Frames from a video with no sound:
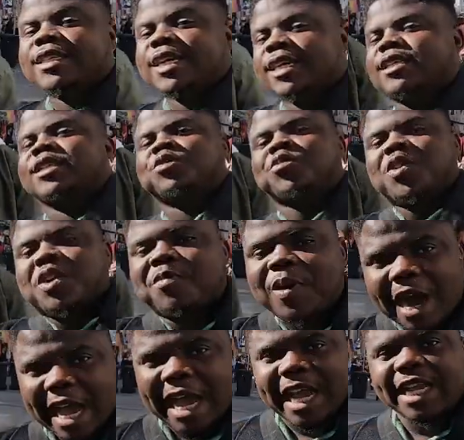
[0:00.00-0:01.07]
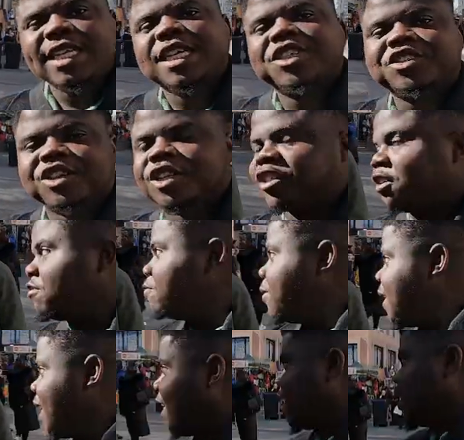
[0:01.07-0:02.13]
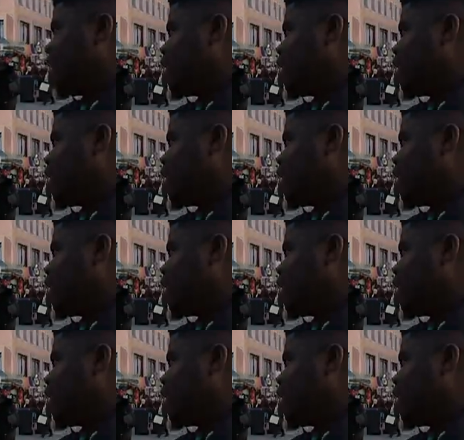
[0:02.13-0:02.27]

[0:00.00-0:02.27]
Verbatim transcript: This is Wode Maya in the street of Munich.